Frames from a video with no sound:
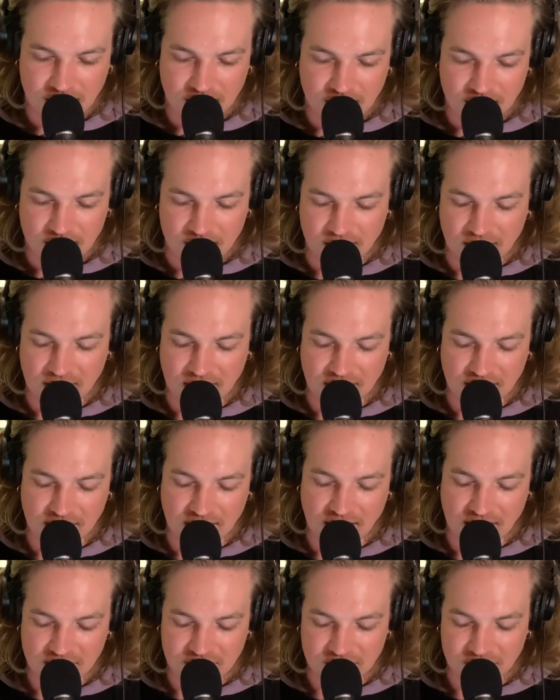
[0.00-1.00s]
the
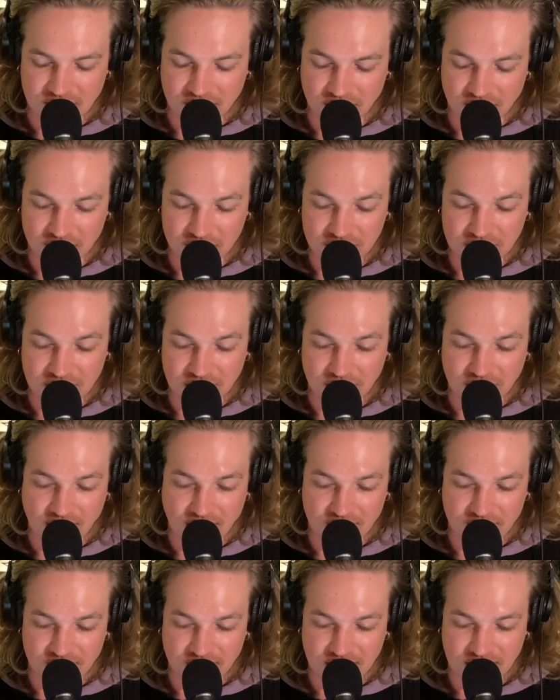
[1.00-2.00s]
National
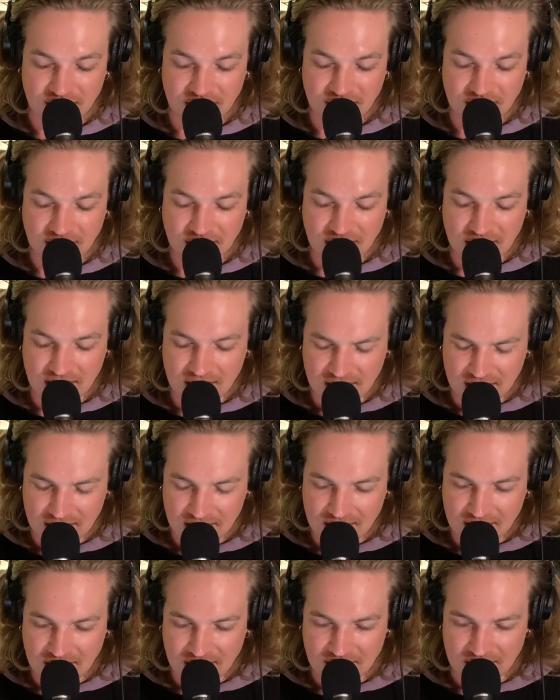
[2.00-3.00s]
Oceanographic
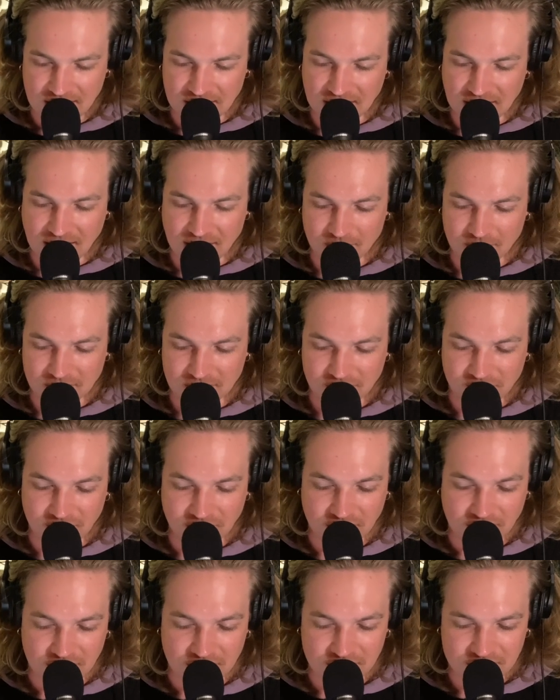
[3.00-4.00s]
and
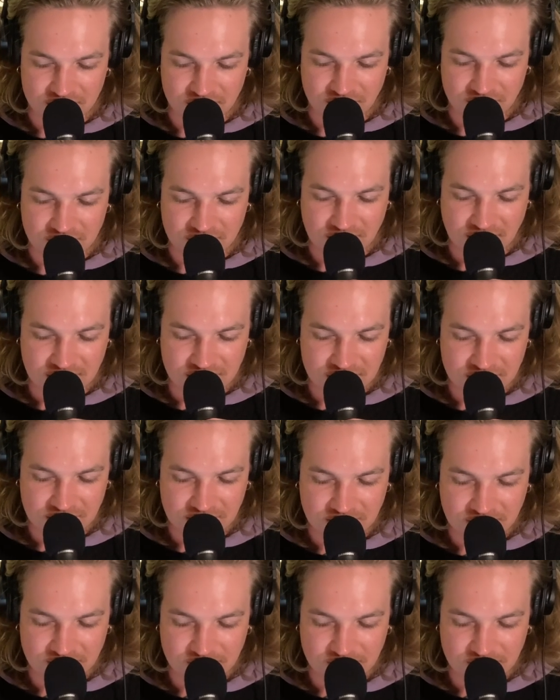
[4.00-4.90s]
Atmospheric Association.